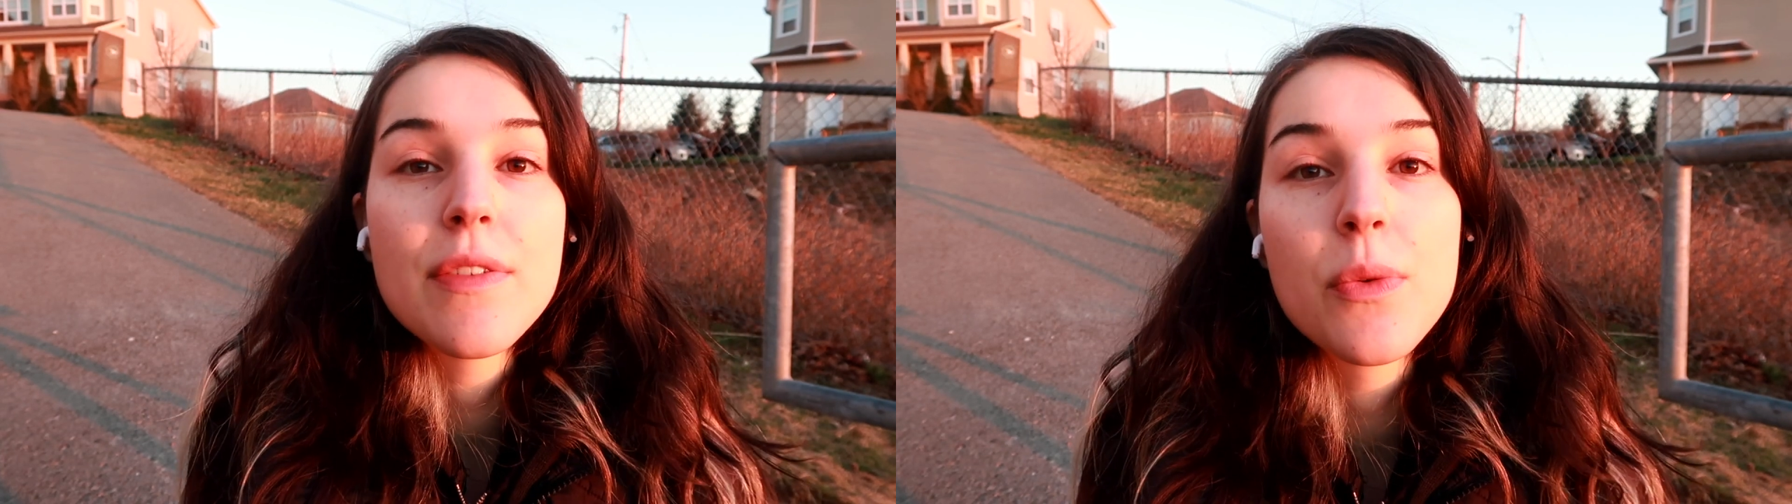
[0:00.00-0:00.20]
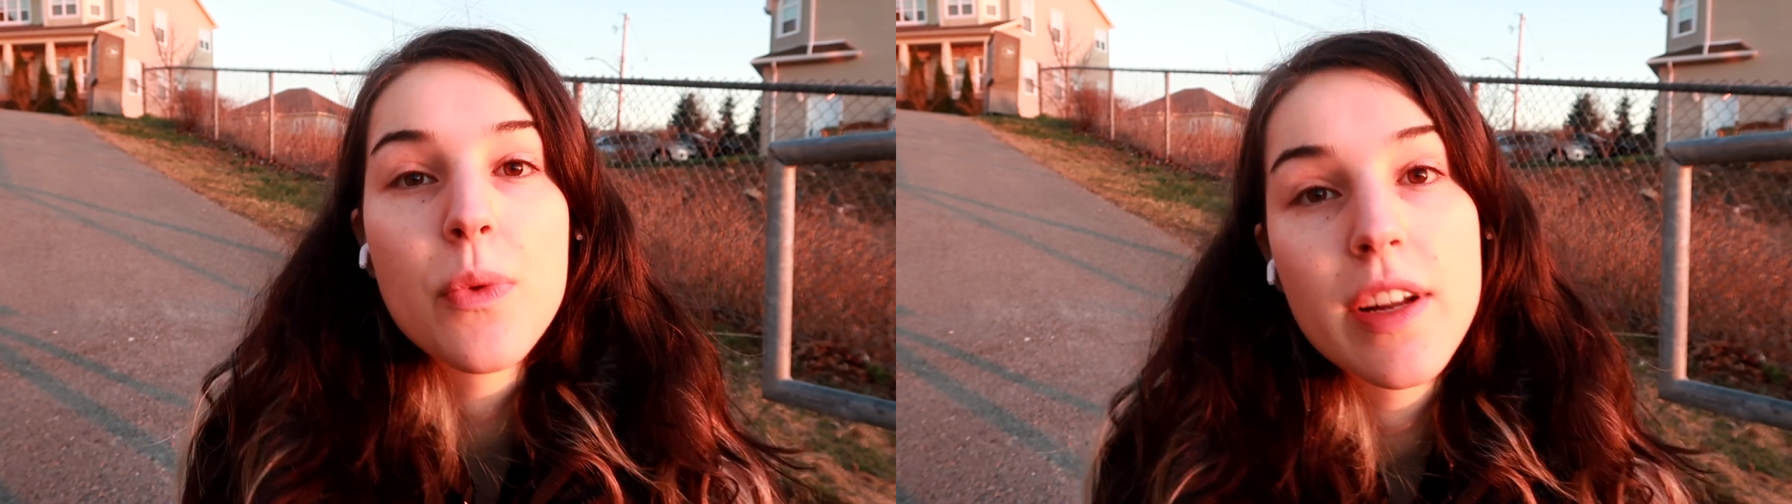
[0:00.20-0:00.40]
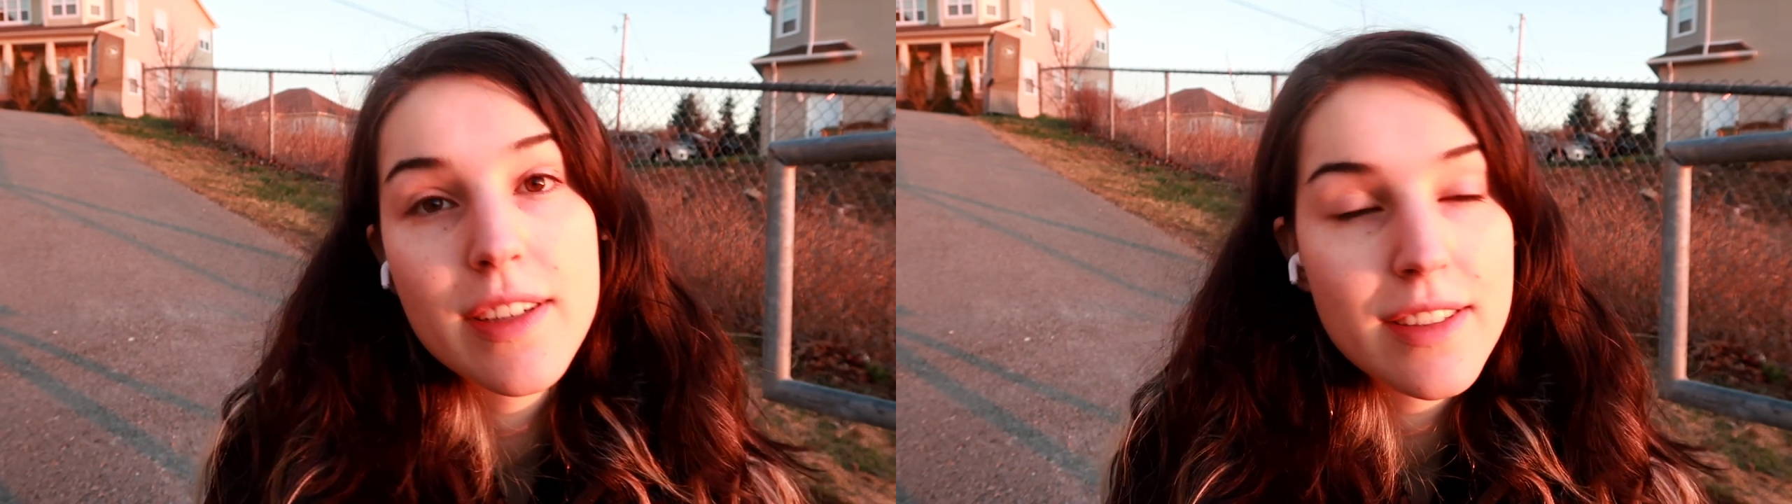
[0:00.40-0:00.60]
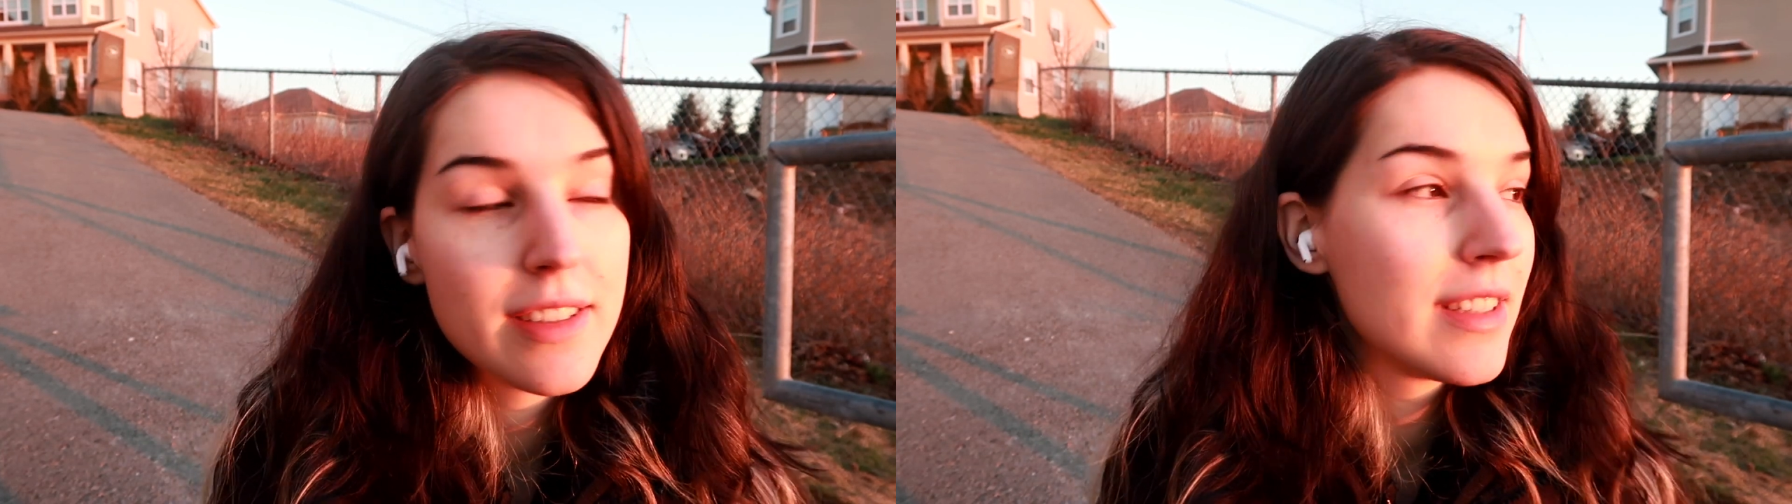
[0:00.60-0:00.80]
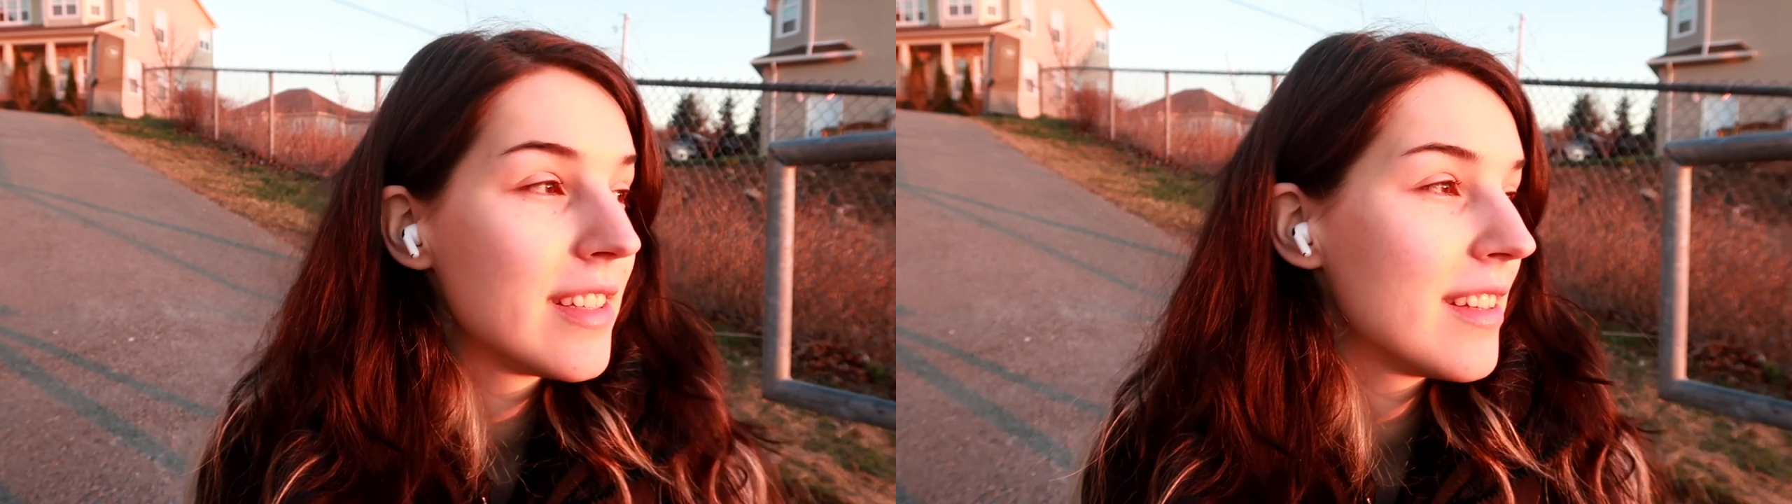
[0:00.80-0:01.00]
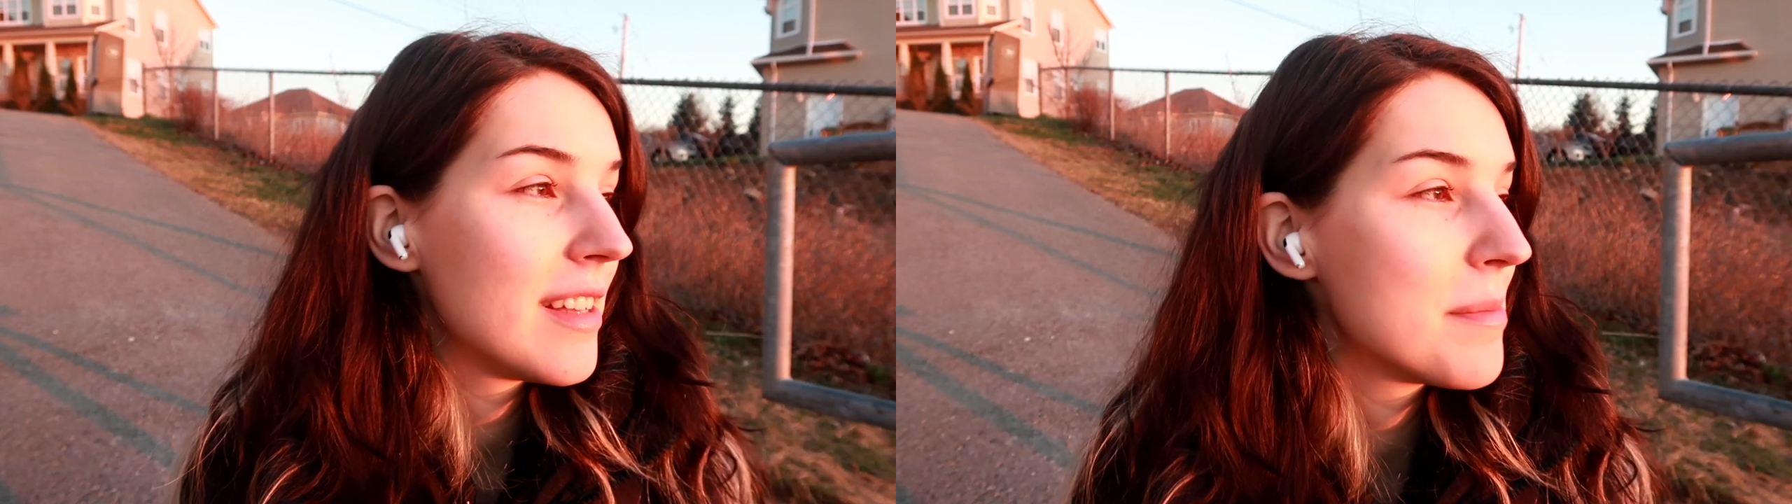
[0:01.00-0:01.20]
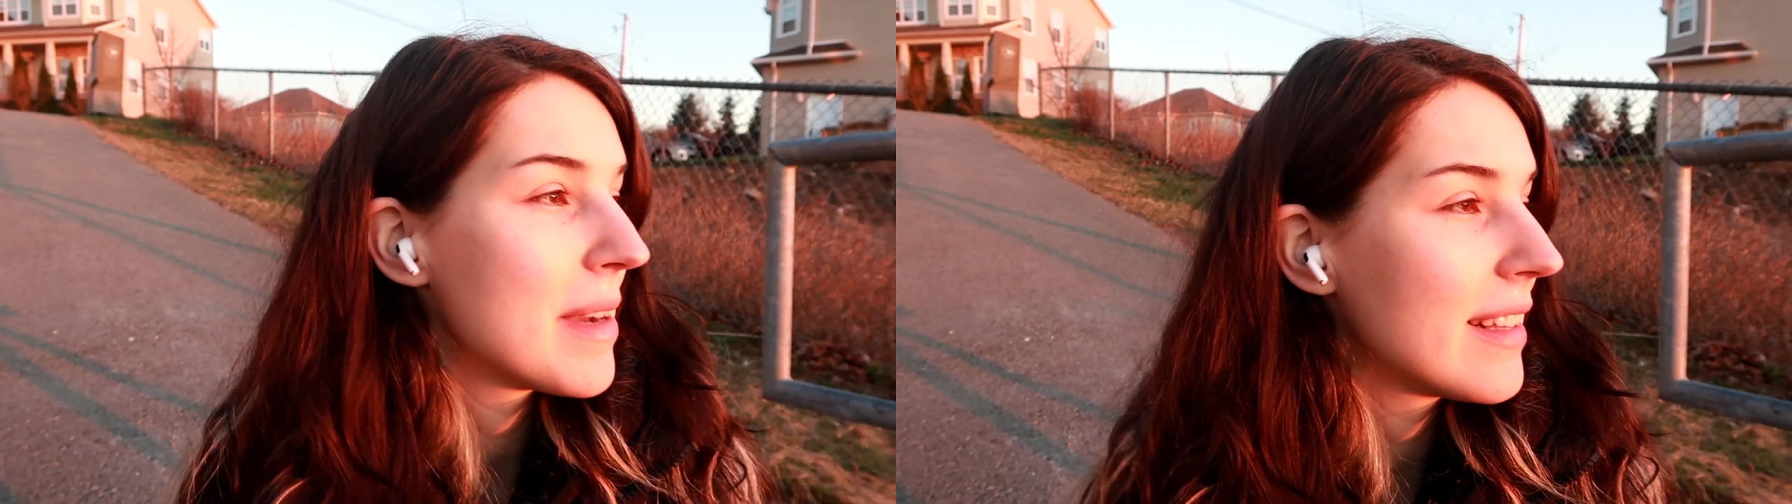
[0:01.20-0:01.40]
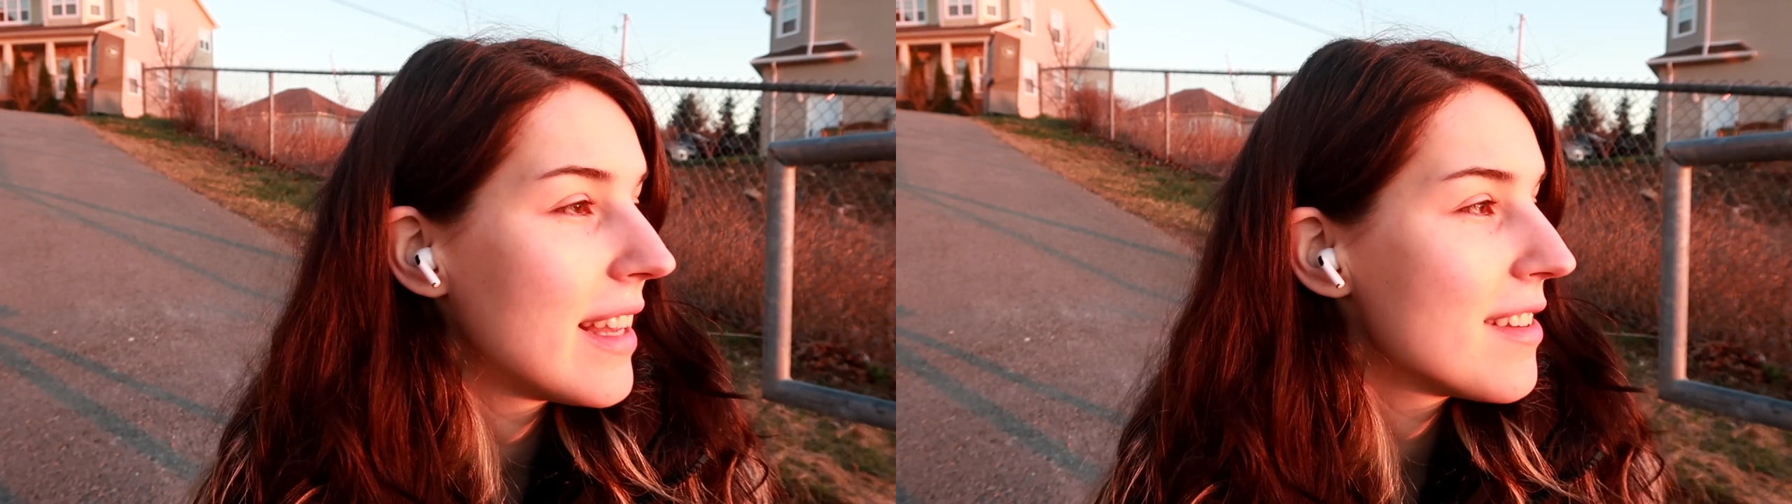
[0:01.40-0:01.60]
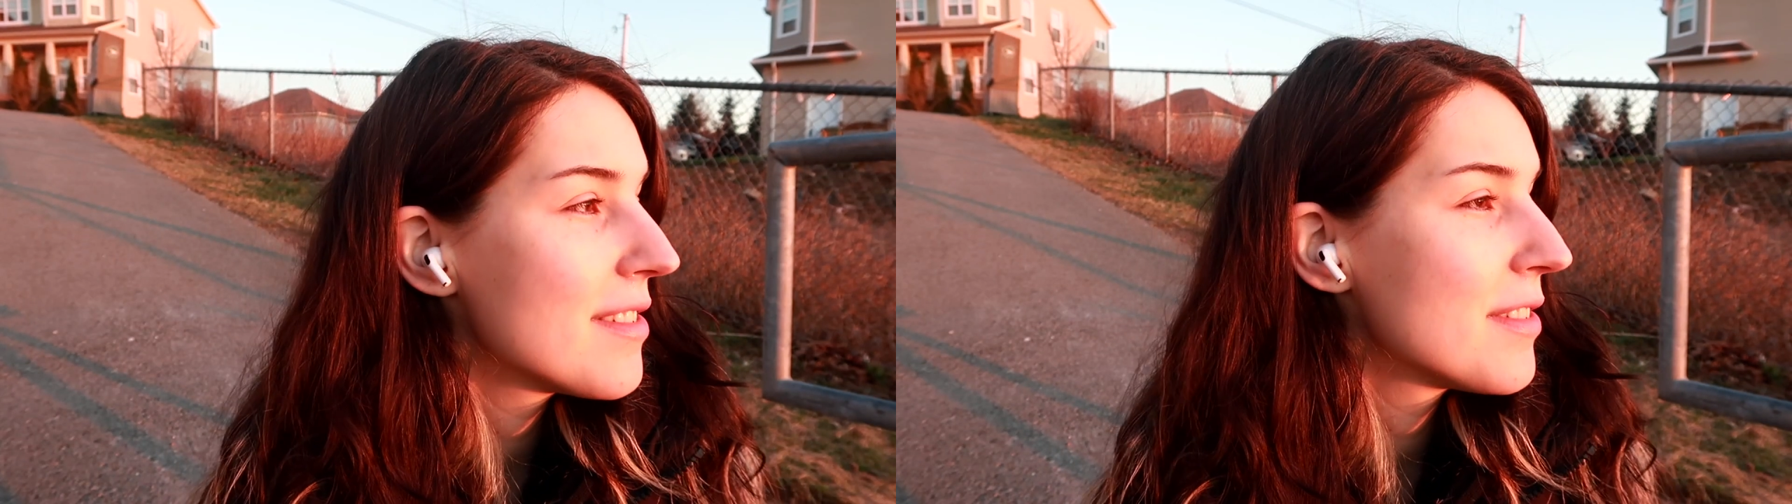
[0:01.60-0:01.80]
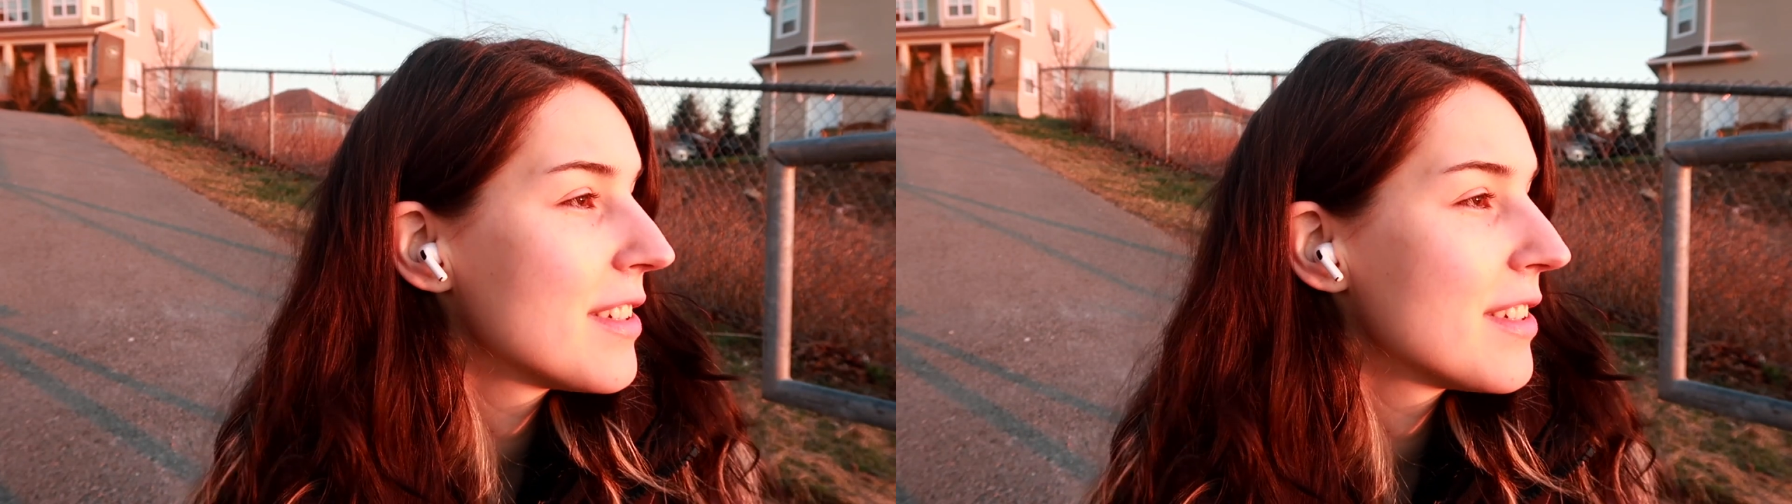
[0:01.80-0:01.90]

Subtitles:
ever wanted in my life.